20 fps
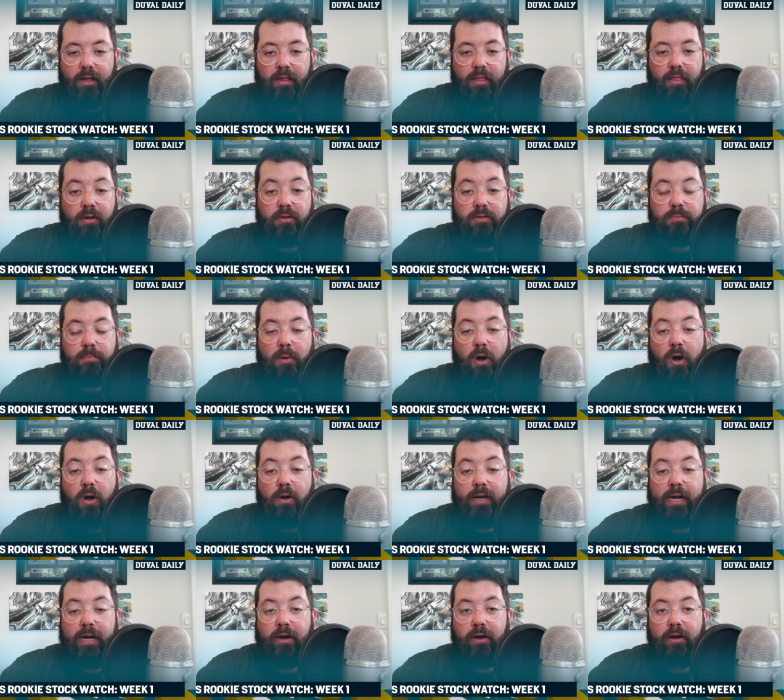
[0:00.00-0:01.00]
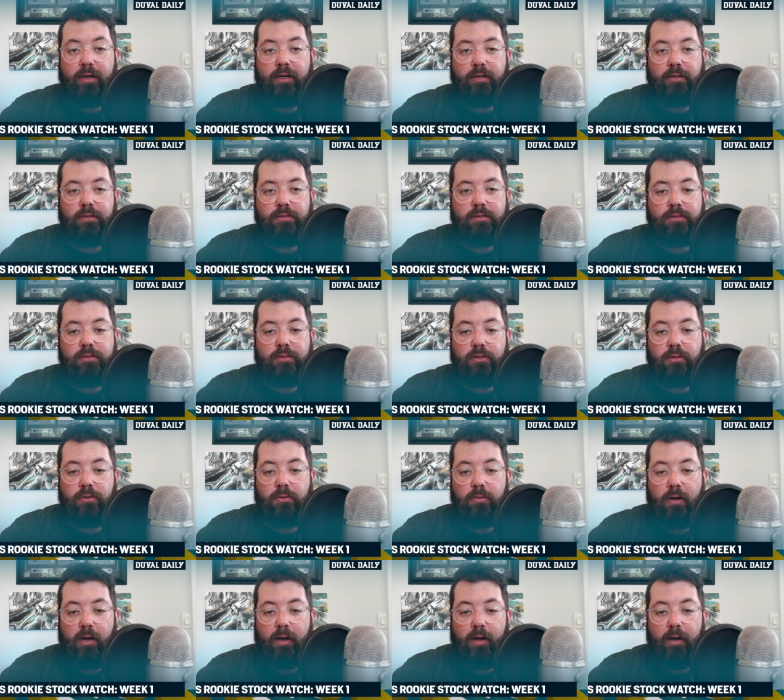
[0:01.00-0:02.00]
those ball carriers
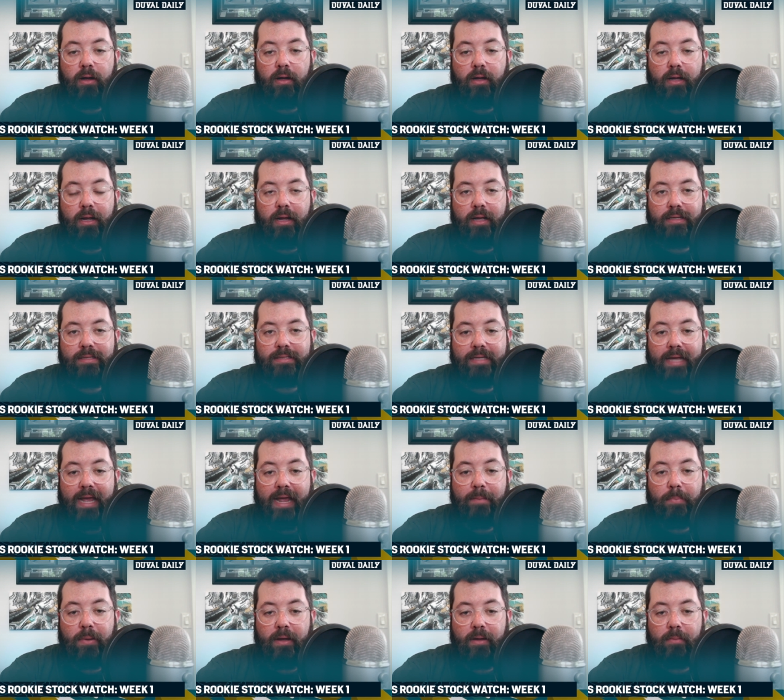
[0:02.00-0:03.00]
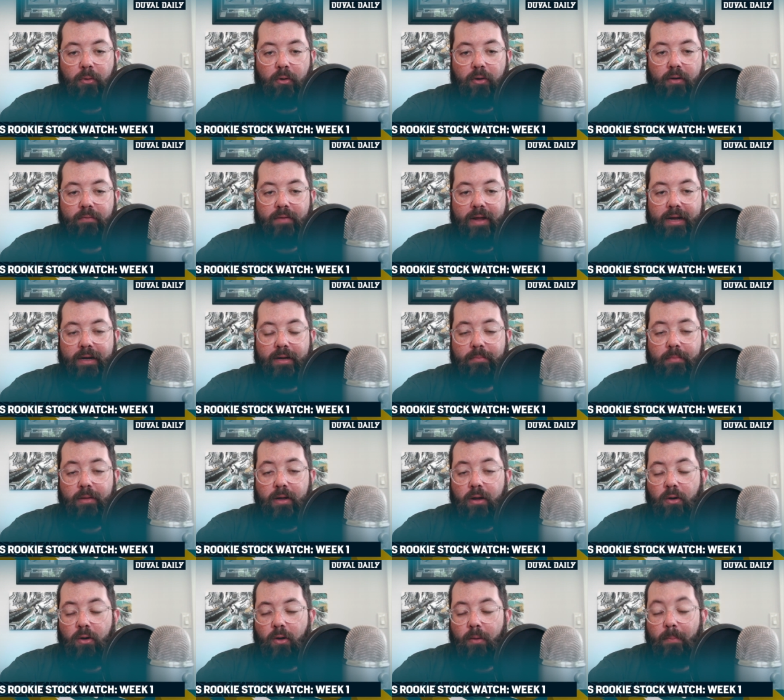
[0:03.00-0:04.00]
to uh, escape him or evade him,
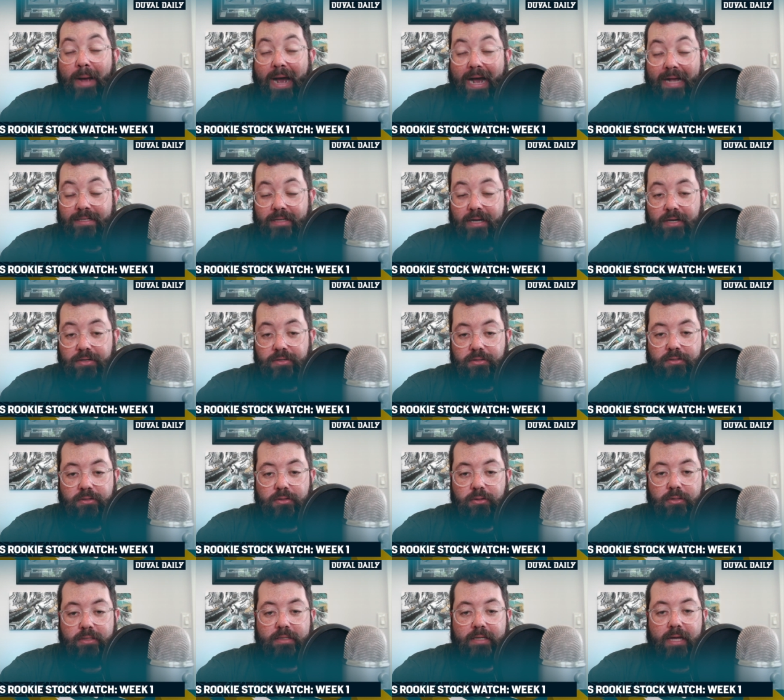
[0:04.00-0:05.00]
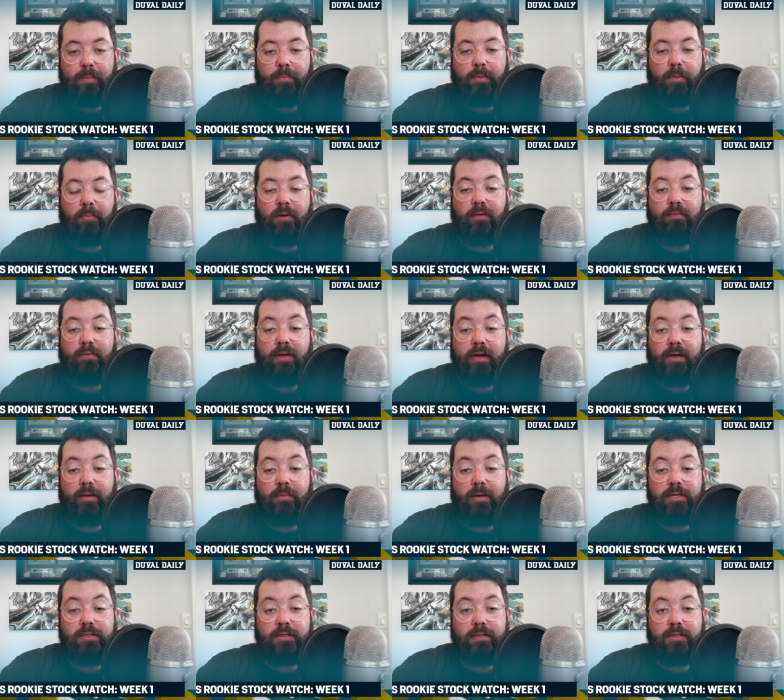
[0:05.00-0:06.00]
or pass catchers to escape him or evade
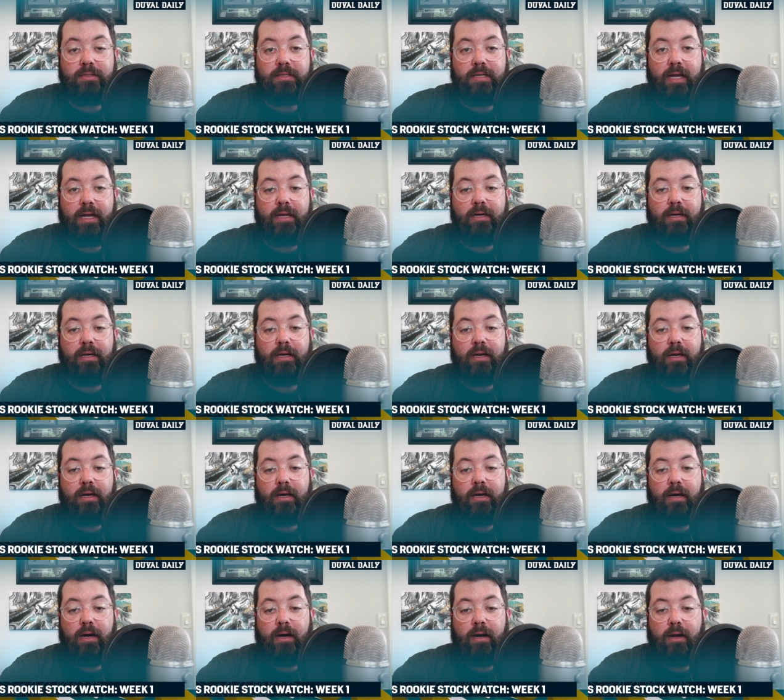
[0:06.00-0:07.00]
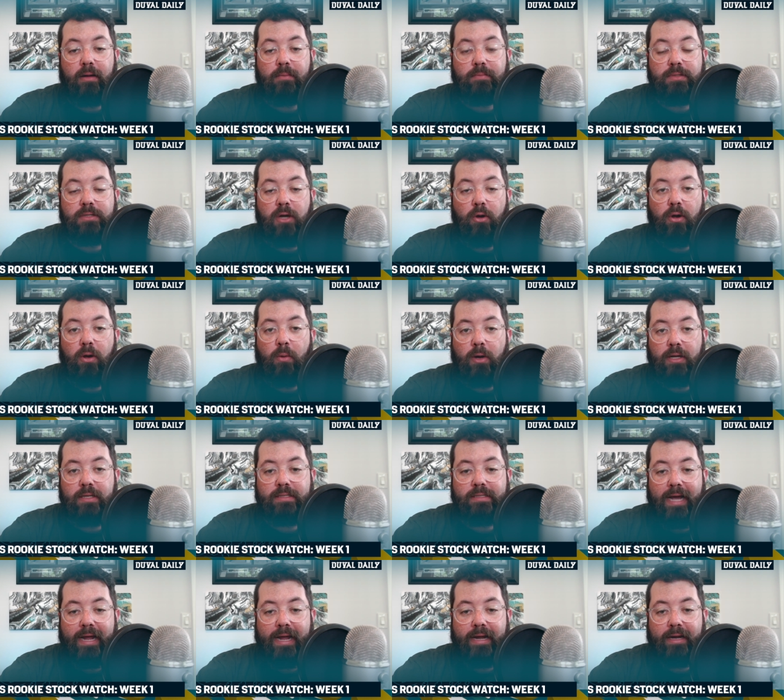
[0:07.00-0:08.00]
him, I should say. Um, so it was
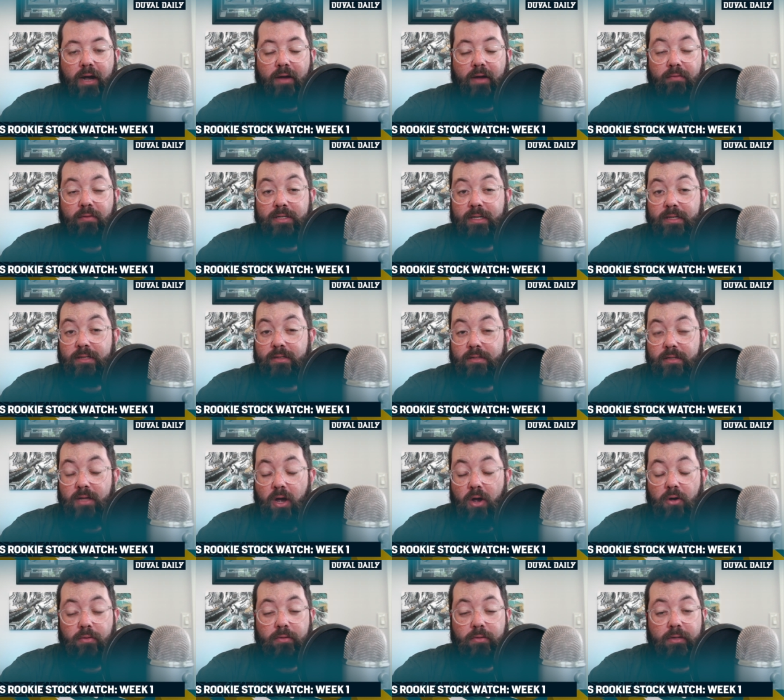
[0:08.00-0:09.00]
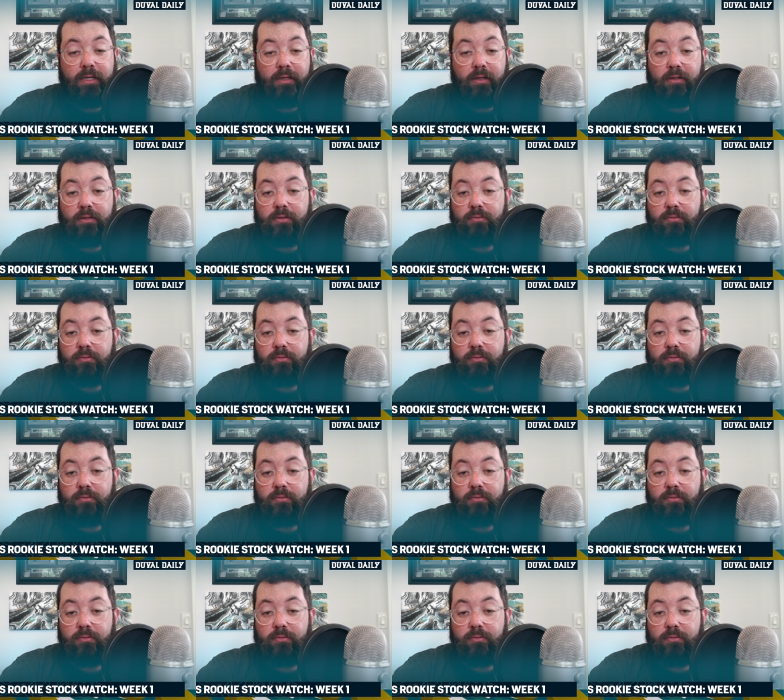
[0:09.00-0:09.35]
tight coverage in zone. He looked